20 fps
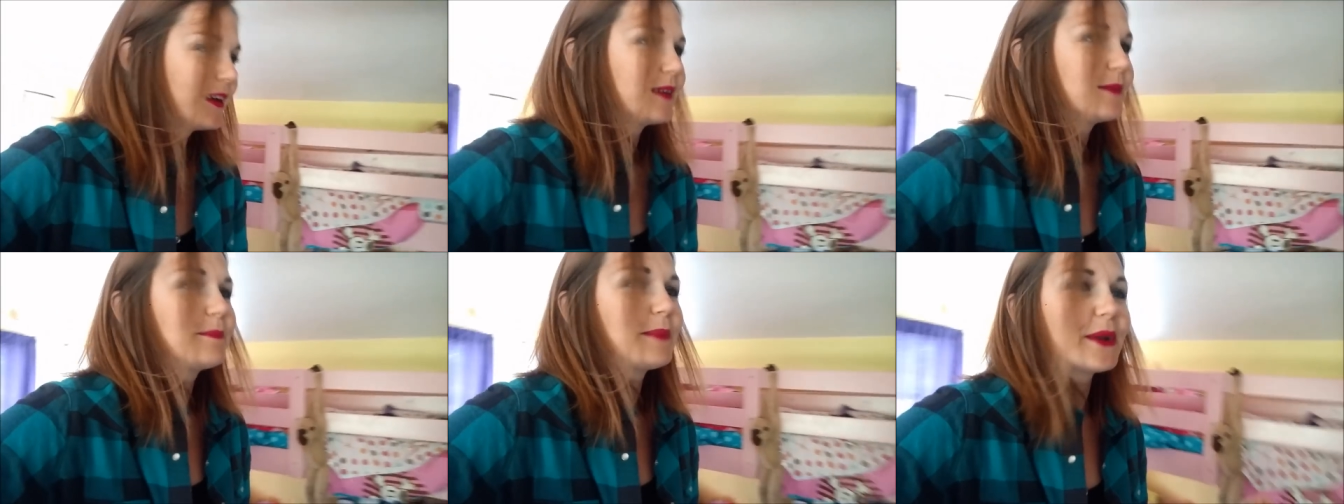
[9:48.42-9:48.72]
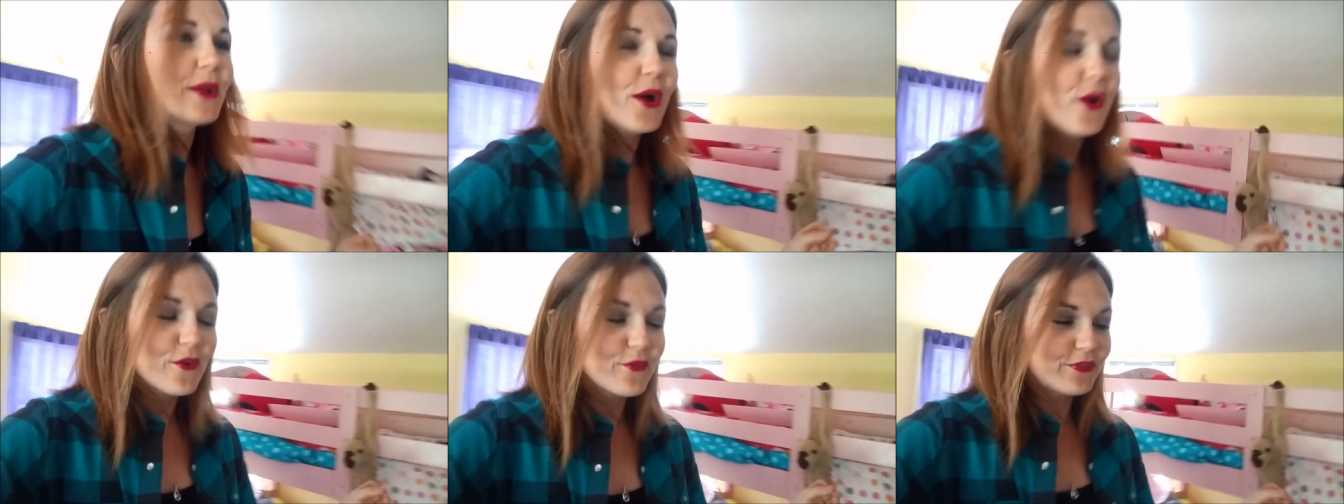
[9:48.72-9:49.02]
But
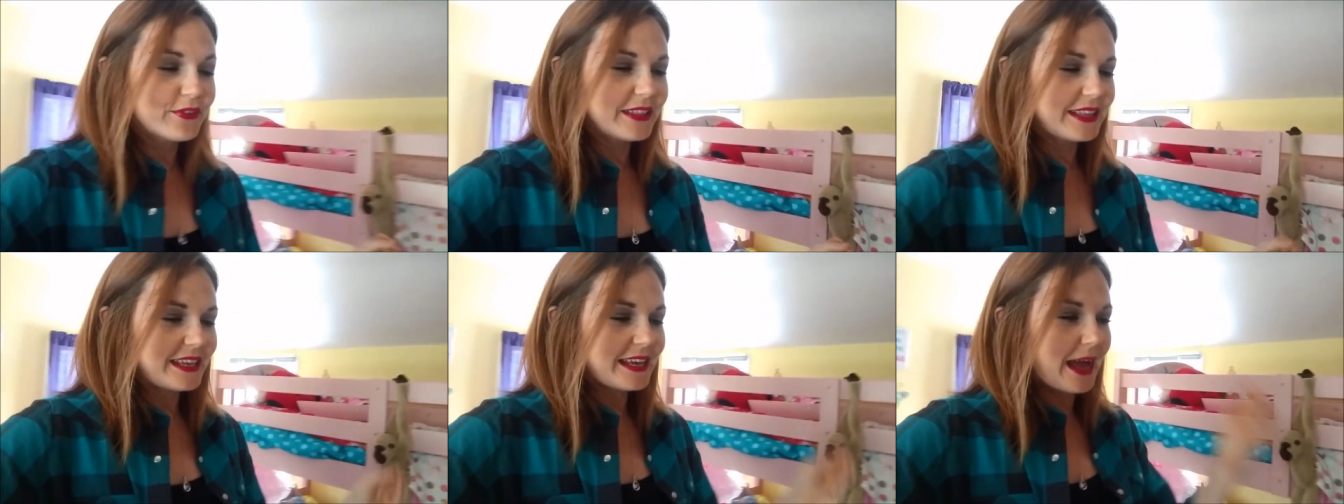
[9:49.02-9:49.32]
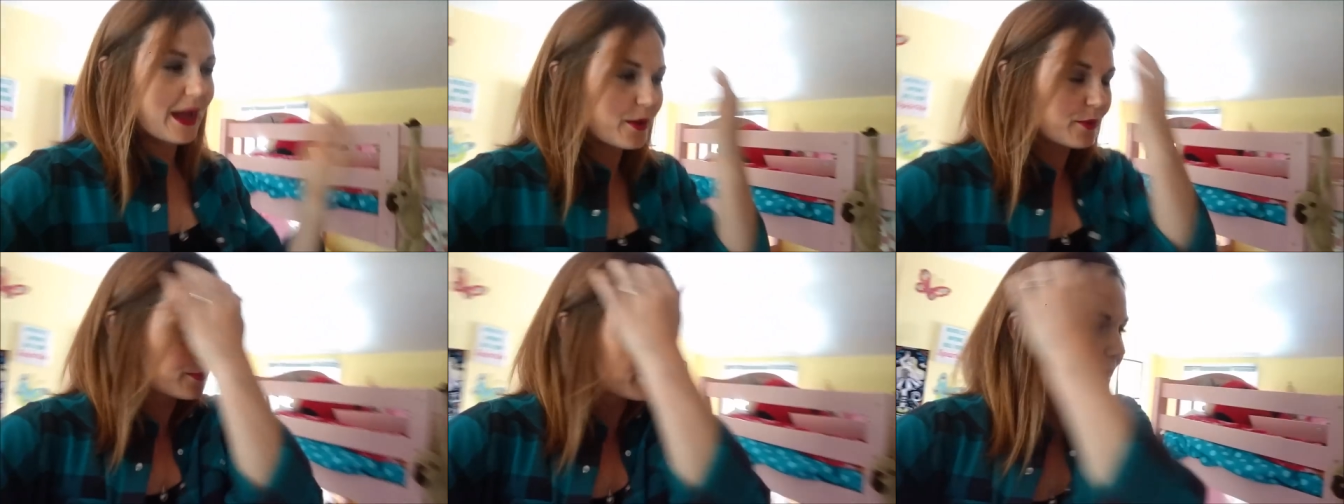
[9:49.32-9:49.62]
hopefully
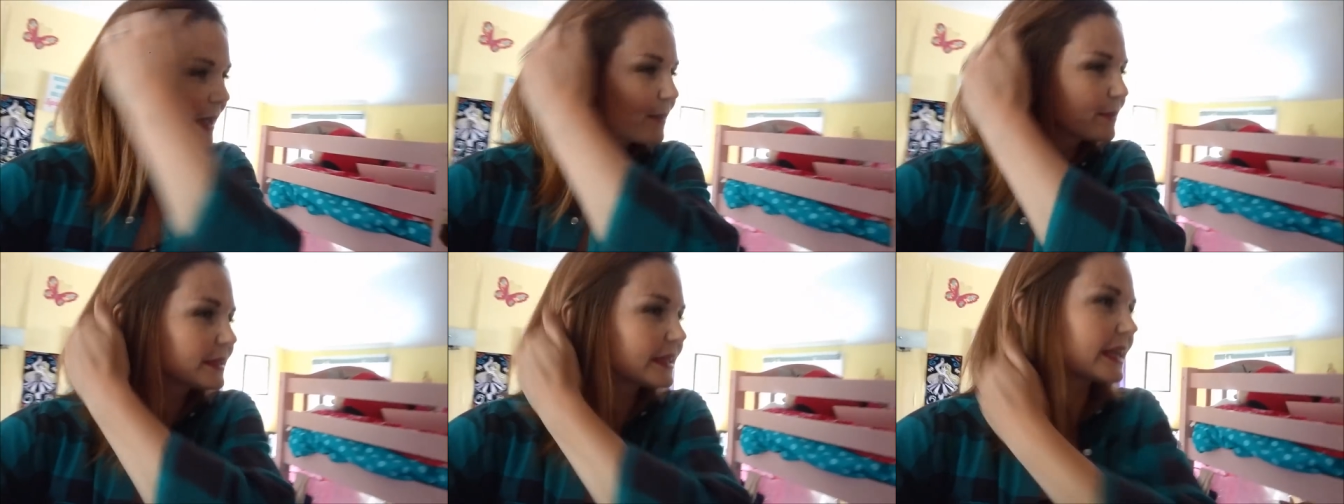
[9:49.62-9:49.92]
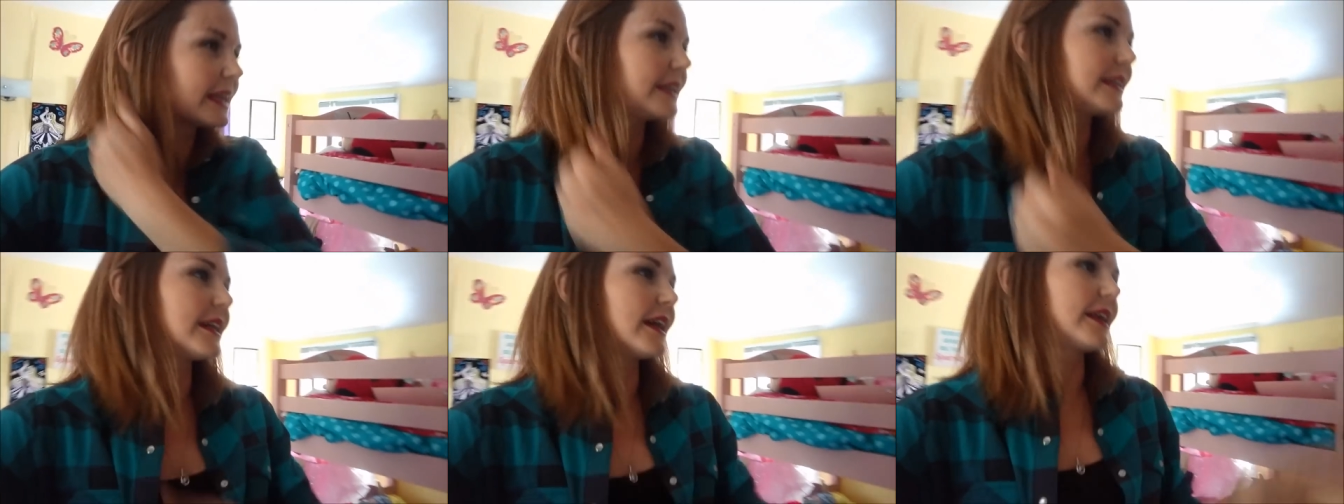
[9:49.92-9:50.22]
I'll be able to
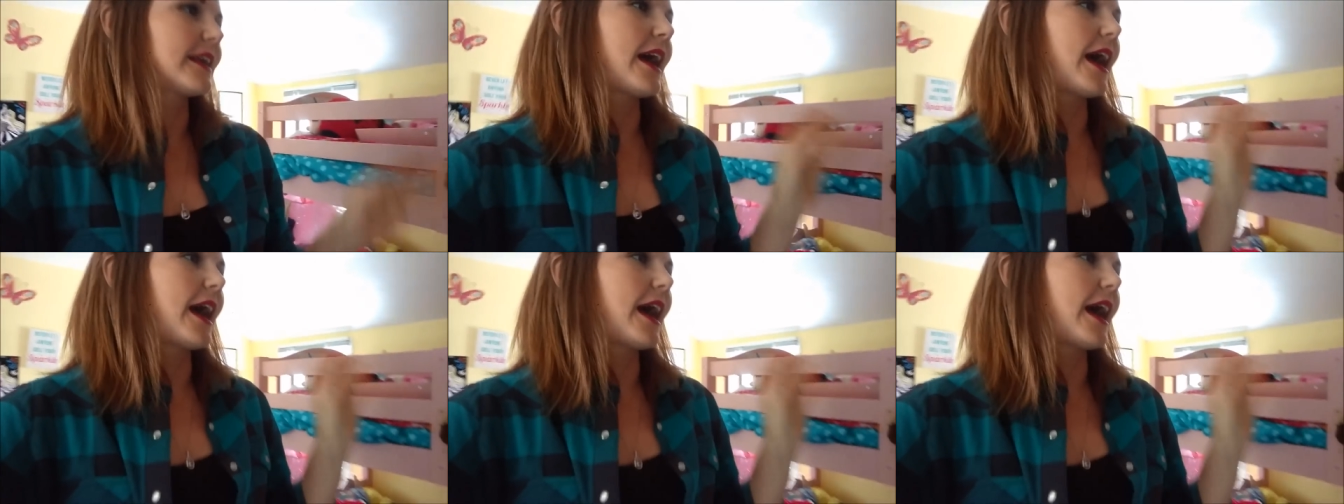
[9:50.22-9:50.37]
get it done.